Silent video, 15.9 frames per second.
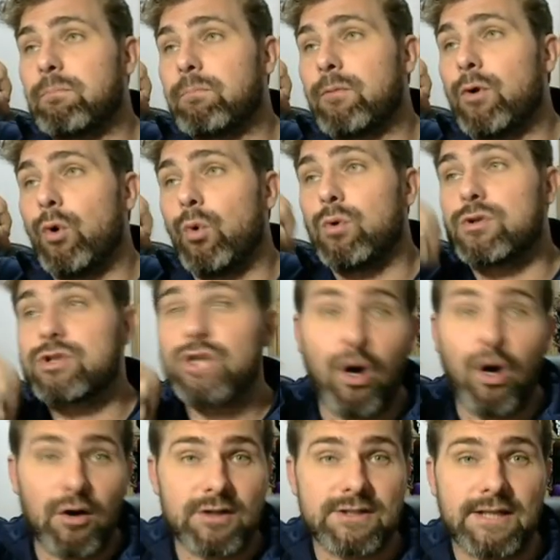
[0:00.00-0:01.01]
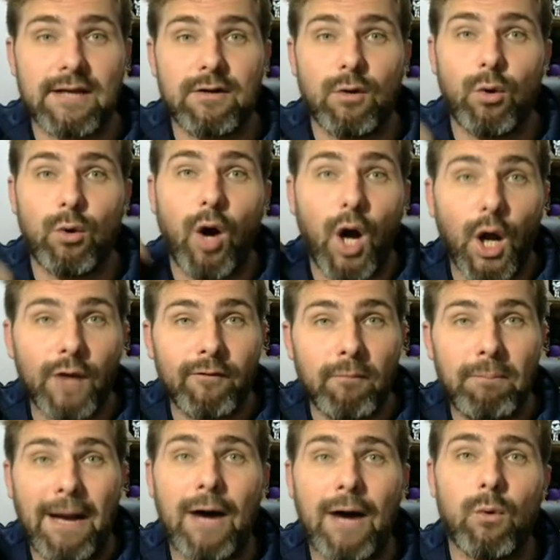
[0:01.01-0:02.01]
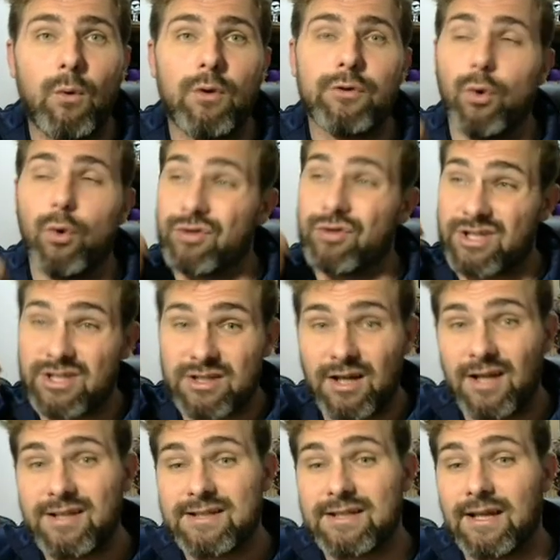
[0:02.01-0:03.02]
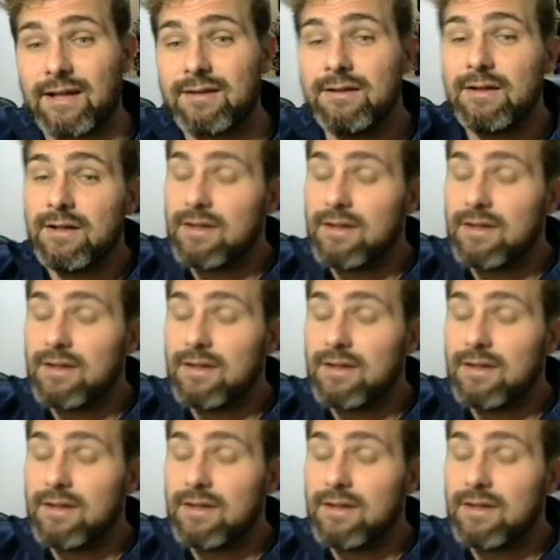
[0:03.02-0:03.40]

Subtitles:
called toxic or overpowered or disgusting,